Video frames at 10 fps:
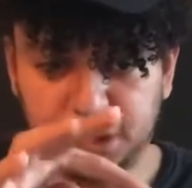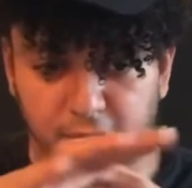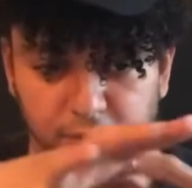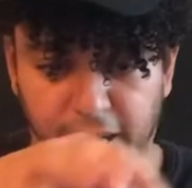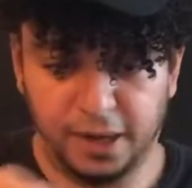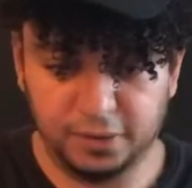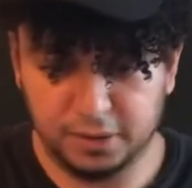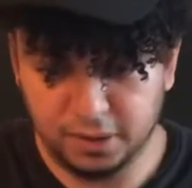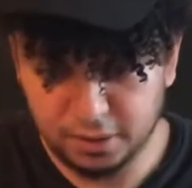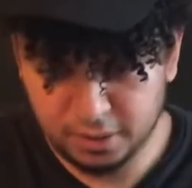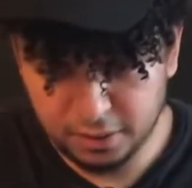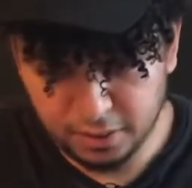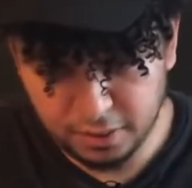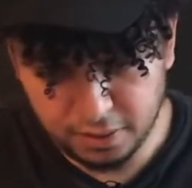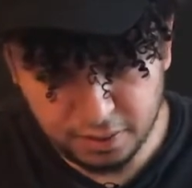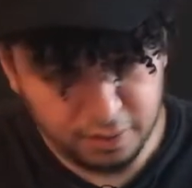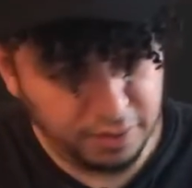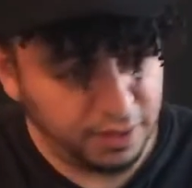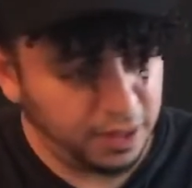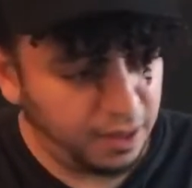around
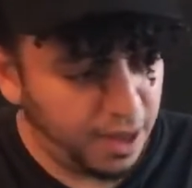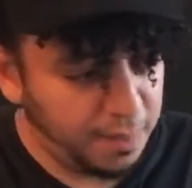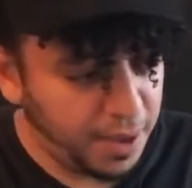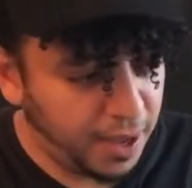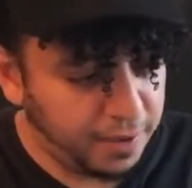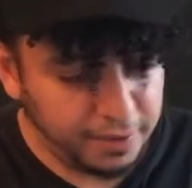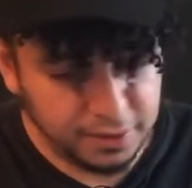the iPad.